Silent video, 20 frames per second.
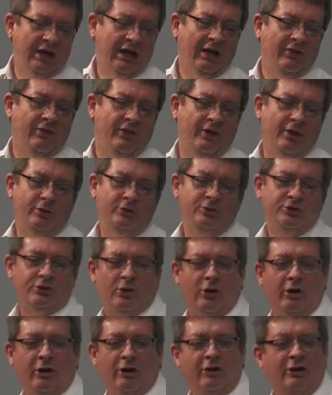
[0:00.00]
And those
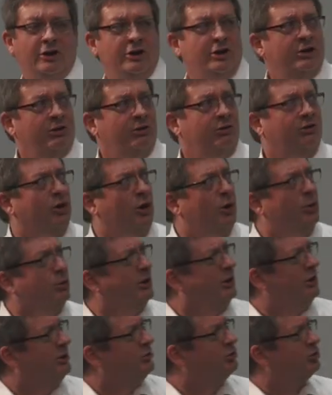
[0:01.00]
are
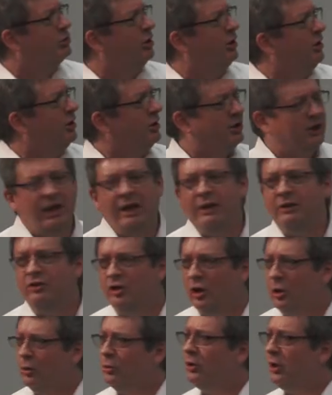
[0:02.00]
don't get drunk and
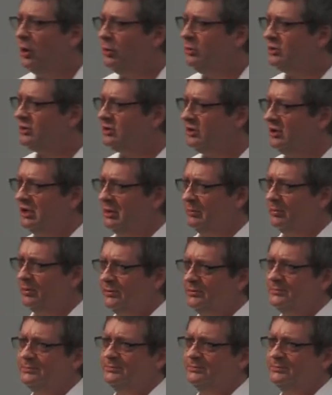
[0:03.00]
don't go to sleep.